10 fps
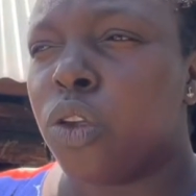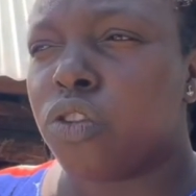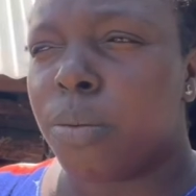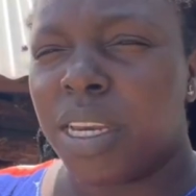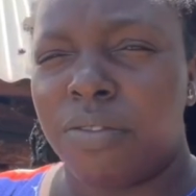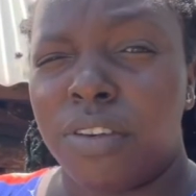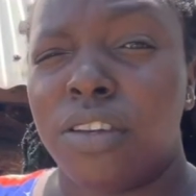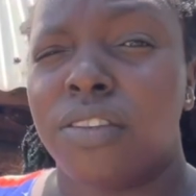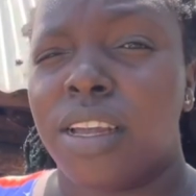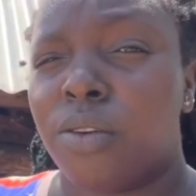so many
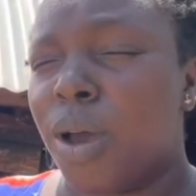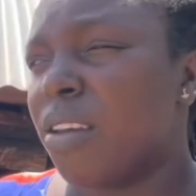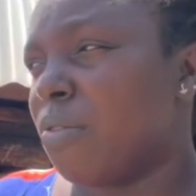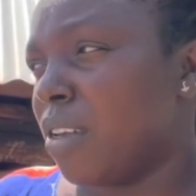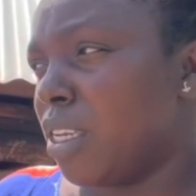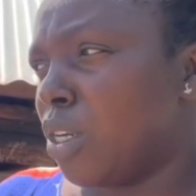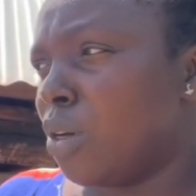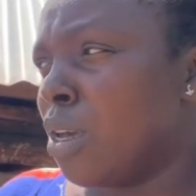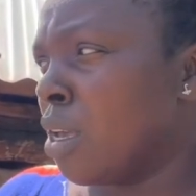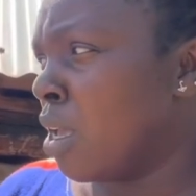videos at one
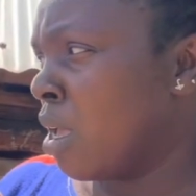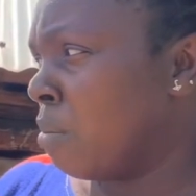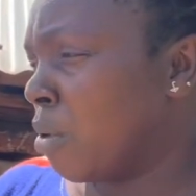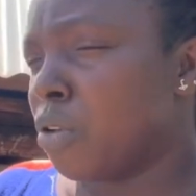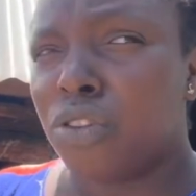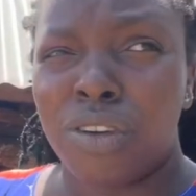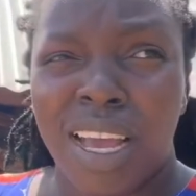video because you